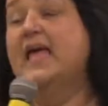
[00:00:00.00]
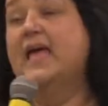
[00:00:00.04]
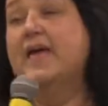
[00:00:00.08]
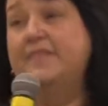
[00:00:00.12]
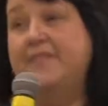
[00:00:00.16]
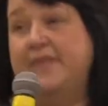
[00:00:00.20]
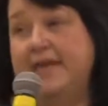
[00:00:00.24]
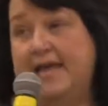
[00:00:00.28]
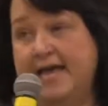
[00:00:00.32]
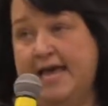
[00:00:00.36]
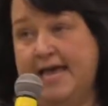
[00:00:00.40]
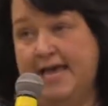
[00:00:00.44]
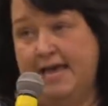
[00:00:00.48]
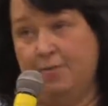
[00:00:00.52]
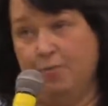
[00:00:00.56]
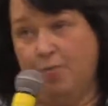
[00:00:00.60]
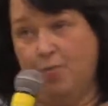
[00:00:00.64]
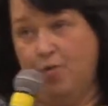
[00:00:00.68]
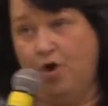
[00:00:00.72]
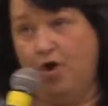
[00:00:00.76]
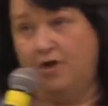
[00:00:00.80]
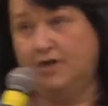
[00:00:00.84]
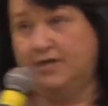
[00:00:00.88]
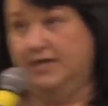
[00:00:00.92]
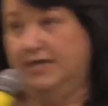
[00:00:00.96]
than I am
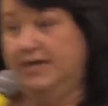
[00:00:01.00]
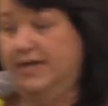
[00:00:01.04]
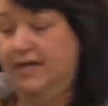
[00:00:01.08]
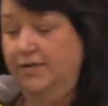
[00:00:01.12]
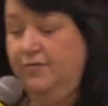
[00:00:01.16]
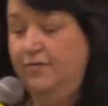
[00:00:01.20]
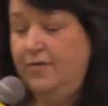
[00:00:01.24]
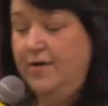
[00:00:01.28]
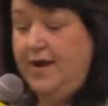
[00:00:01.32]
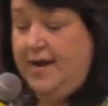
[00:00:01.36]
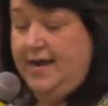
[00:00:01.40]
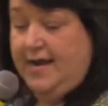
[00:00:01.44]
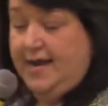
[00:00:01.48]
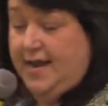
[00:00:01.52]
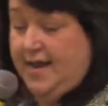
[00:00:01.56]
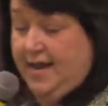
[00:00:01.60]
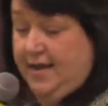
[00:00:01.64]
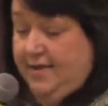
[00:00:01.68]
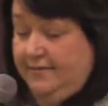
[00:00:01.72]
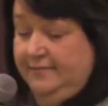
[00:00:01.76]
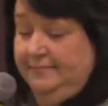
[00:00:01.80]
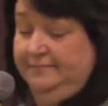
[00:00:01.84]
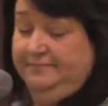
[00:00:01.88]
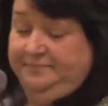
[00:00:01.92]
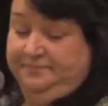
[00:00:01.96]
walking in right
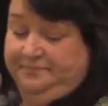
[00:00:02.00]
now.